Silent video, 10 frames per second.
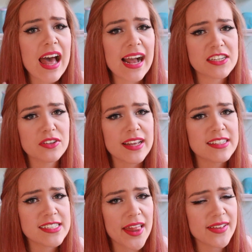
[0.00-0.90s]
I do like
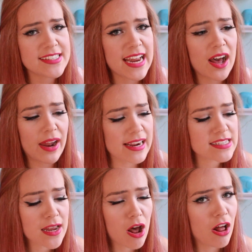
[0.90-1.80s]
to set this down. I
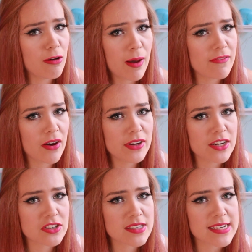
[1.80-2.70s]
set all of my
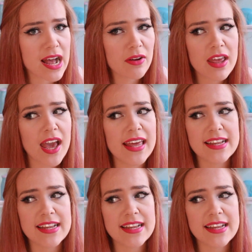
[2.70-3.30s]
foundations down.